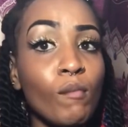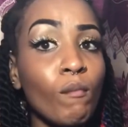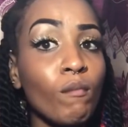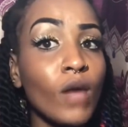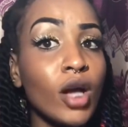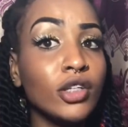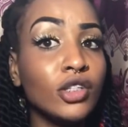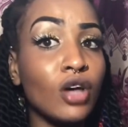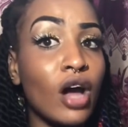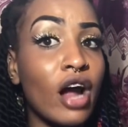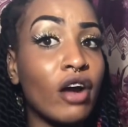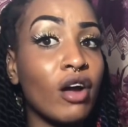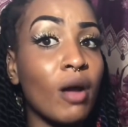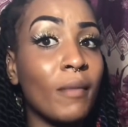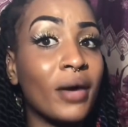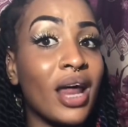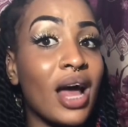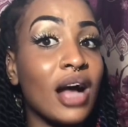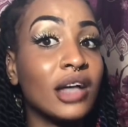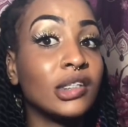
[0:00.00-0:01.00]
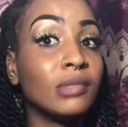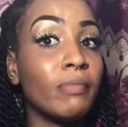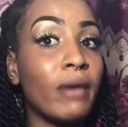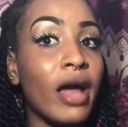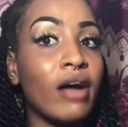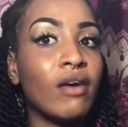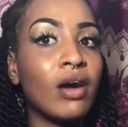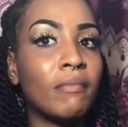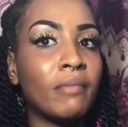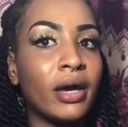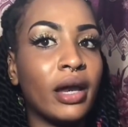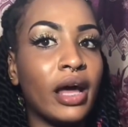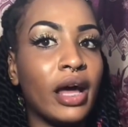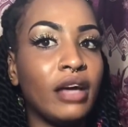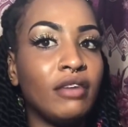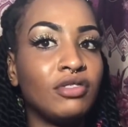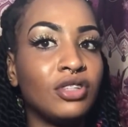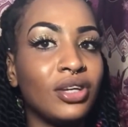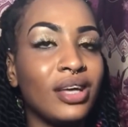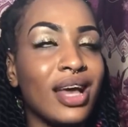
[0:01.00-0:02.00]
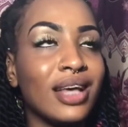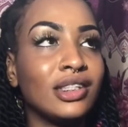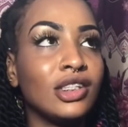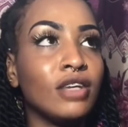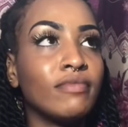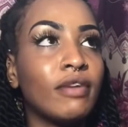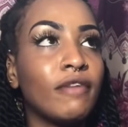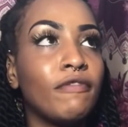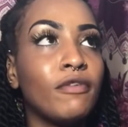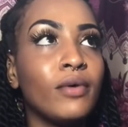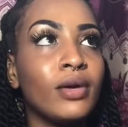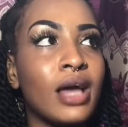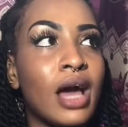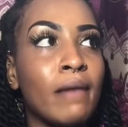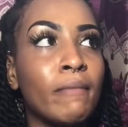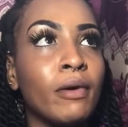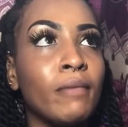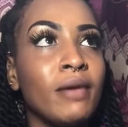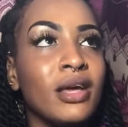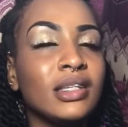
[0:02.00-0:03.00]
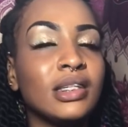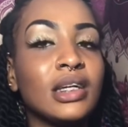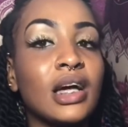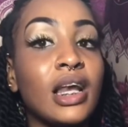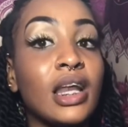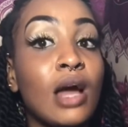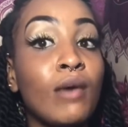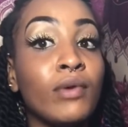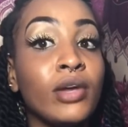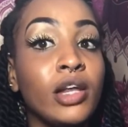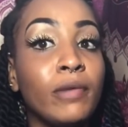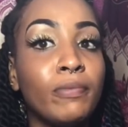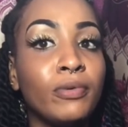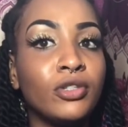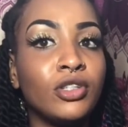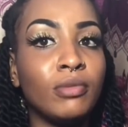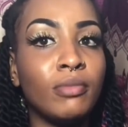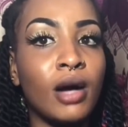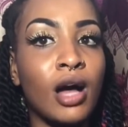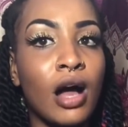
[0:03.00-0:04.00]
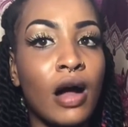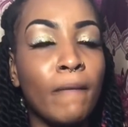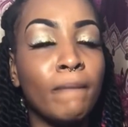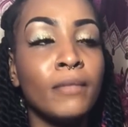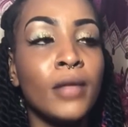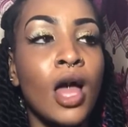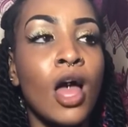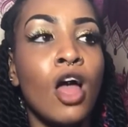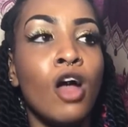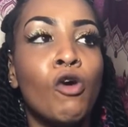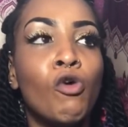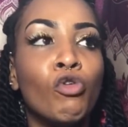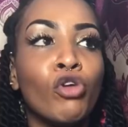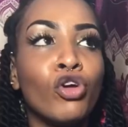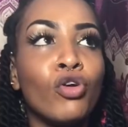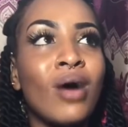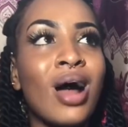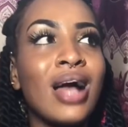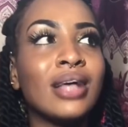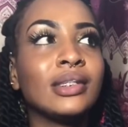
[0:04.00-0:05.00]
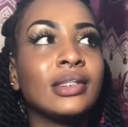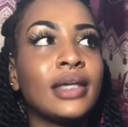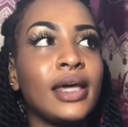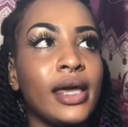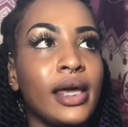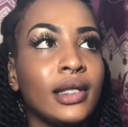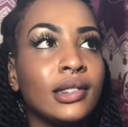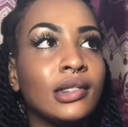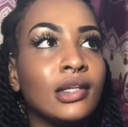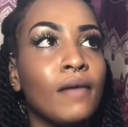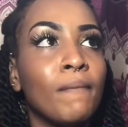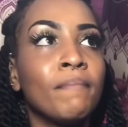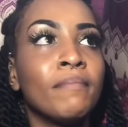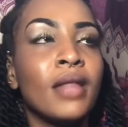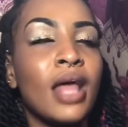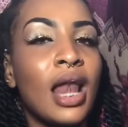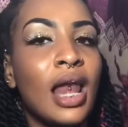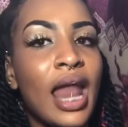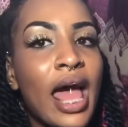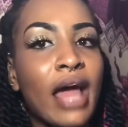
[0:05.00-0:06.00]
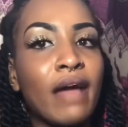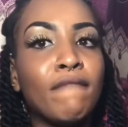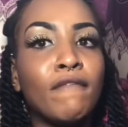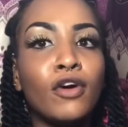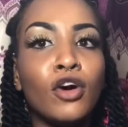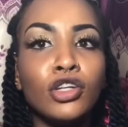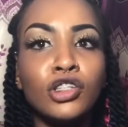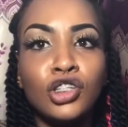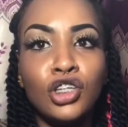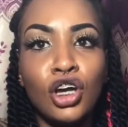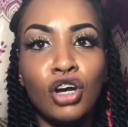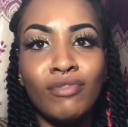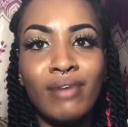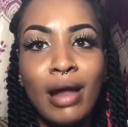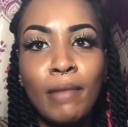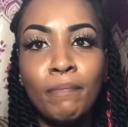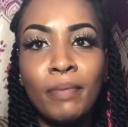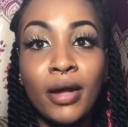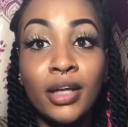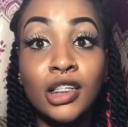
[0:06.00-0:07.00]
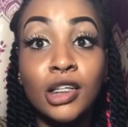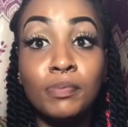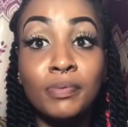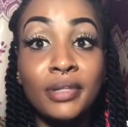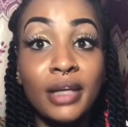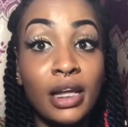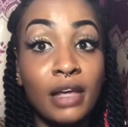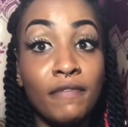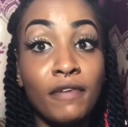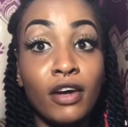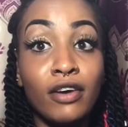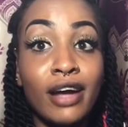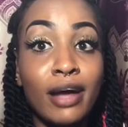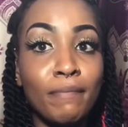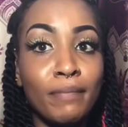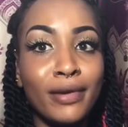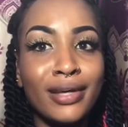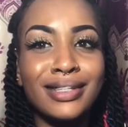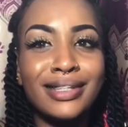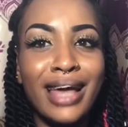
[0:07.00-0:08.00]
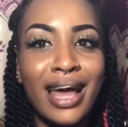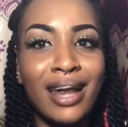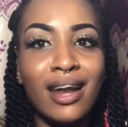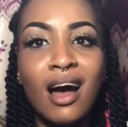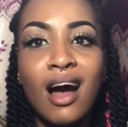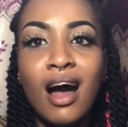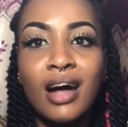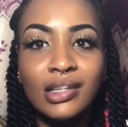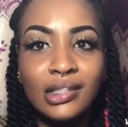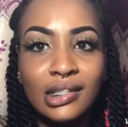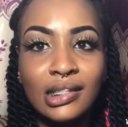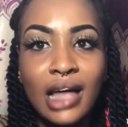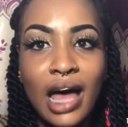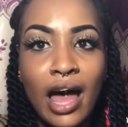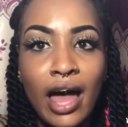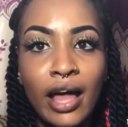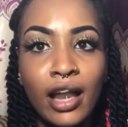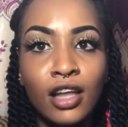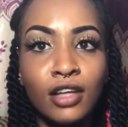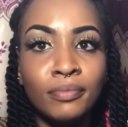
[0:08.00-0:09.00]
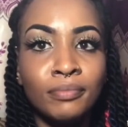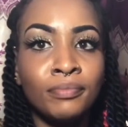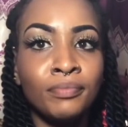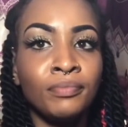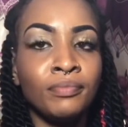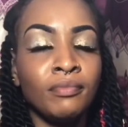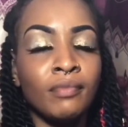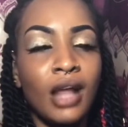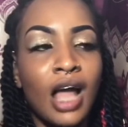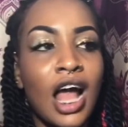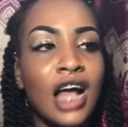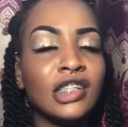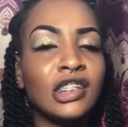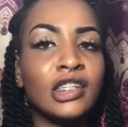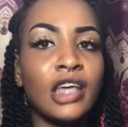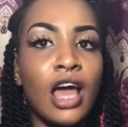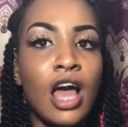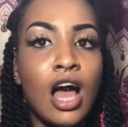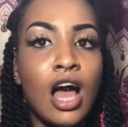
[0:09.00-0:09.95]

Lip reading: So our grandmother asked my grandmother if she can stay by 4 years. But basically, I really push it because, you know, as kids, like, for go to your grandparents, especially if your grandparents kind of hostile, and say,